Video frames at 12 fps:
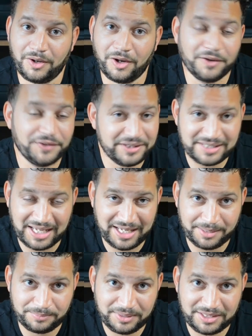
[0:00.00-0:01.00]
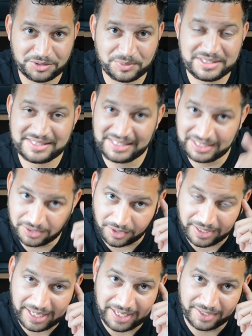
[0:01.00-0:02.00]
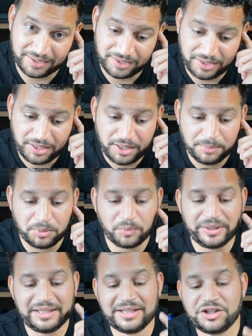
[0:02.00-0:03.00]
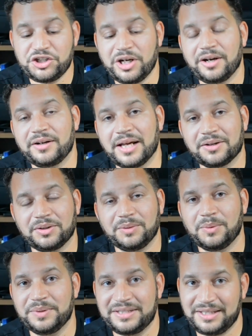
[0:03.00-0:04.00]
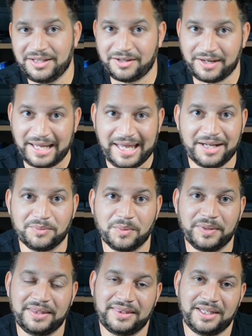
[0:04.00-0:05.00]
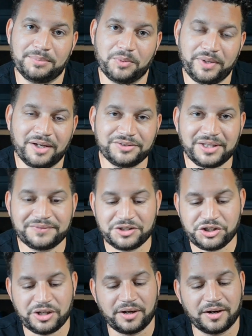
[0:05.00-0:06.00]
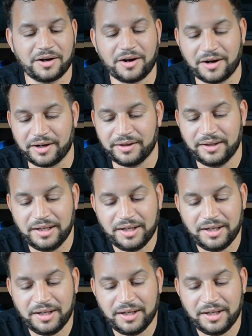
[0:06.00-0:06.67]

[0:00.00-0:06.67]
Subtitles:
all the time because we see it in our head, but we need to share not only what we see in our head and what we think, but we also have to share our heart.